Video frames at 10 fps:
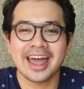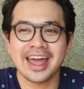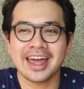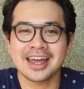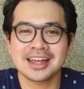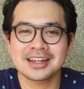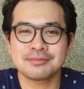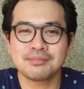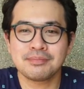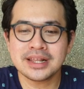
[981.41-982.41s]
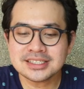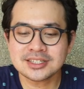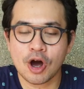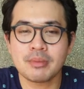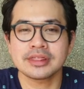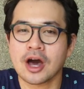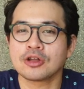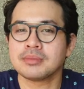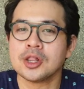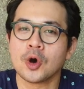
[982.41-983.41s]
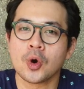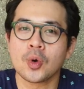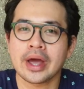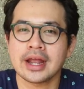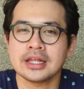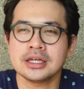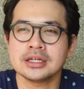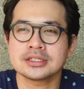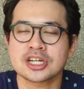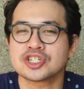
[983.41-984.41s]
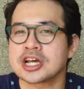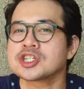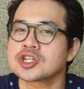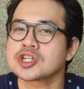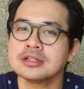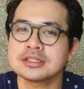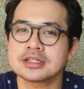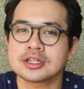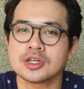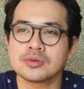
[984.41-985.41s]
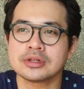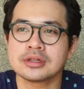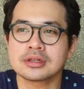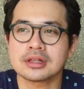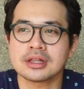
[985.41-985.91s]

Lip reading: And please comment down below any suggestions that you would